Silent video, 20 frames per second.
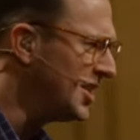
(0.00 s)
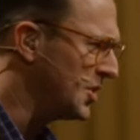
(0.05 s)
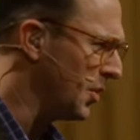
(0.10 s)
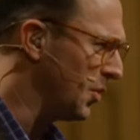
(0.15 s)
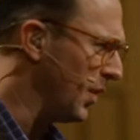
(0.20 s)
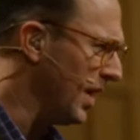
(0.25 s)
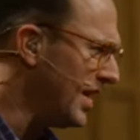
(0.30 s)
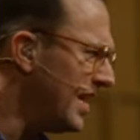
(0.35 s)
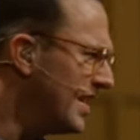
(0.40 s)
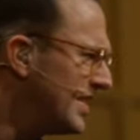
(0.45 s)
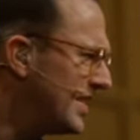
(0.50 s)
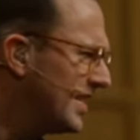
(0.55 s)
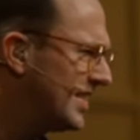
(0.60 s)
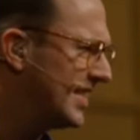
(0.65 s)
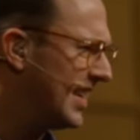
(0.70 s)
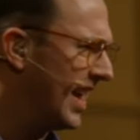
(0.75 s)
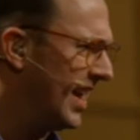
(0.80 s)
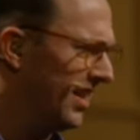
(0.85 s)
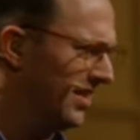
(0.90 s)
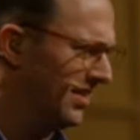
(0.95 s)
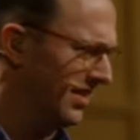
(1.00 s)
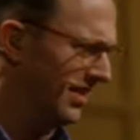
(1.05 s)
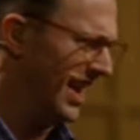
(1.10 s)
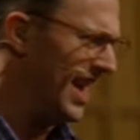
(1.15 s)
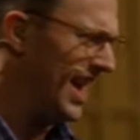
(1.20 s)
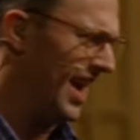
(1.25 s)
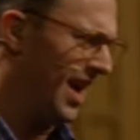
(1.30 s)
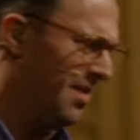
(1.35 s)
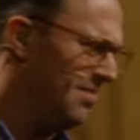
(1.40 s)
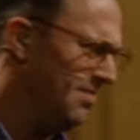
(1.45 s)
would read this and say,
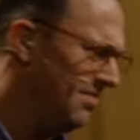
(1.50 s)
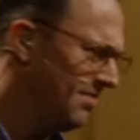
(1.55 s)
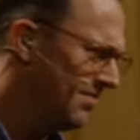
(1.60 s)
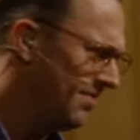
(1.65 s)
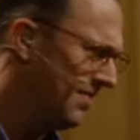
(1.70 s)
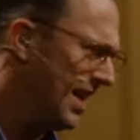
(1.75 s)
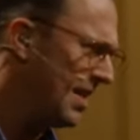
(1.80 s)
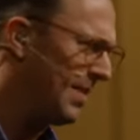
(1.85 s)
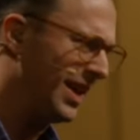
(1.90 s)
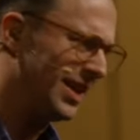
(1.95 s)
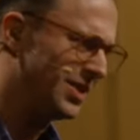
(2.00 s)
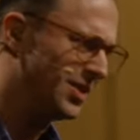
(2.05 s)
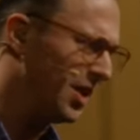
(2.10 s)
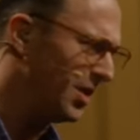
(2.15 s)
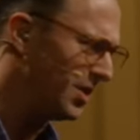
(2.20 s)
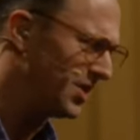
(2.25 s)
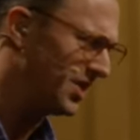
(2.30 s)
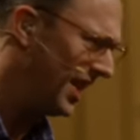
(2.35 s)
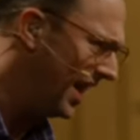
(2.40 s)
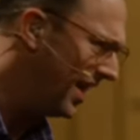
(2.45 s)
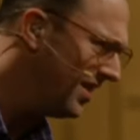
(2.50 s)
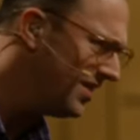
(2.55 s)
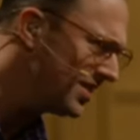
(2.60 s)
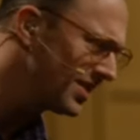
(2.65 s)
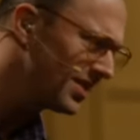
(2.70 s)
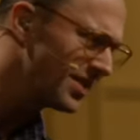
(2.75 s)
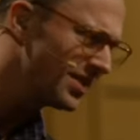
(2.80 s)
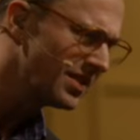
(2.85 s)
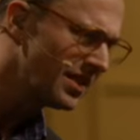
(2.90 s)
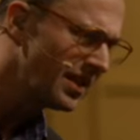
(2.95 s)
Lamb? That makes no
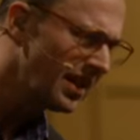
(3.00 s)
sense.